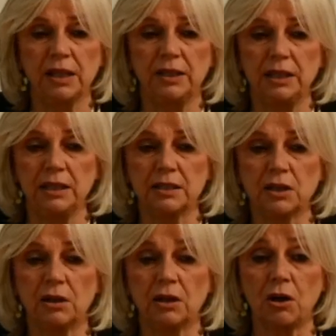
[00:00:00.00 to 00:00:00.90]
these
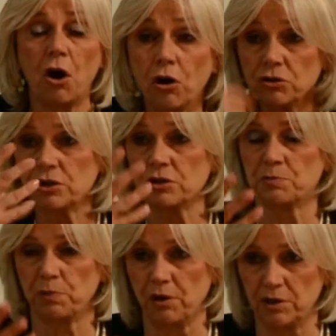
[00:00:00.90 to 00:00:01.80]
conscious
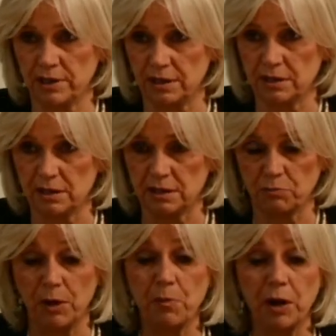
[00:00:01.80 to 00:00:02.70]
processes
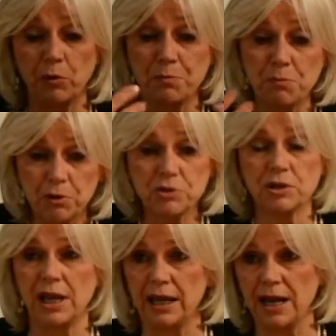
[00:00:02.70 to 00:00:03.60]
whereby we
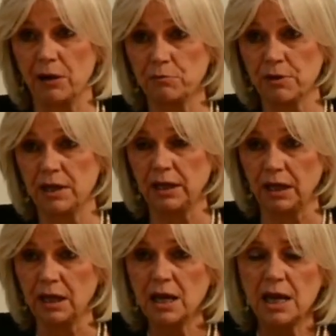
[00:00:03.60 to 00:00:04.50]
modulate our
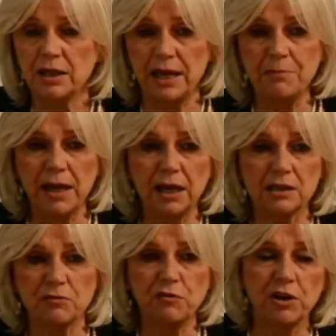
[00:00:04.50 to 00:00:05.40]
breathing they make
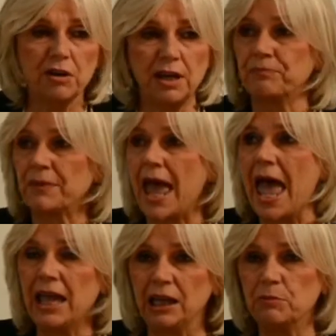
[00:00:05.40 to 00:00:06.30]
us very
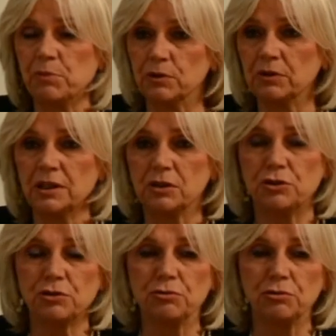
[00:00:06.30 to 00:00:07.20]
able
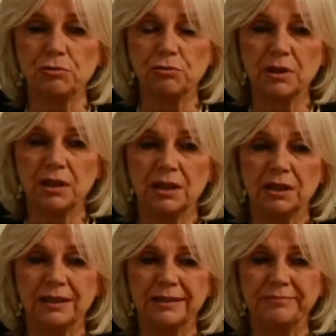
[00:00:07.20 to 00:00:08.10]
to
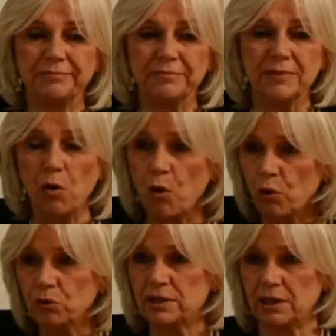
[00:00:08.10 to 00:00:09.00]
uh,
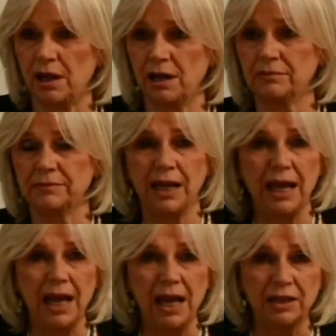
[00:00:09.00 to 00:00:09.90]
alter
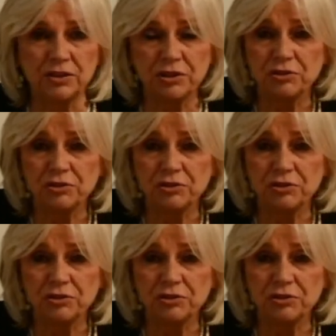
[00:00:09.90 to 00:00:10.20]
and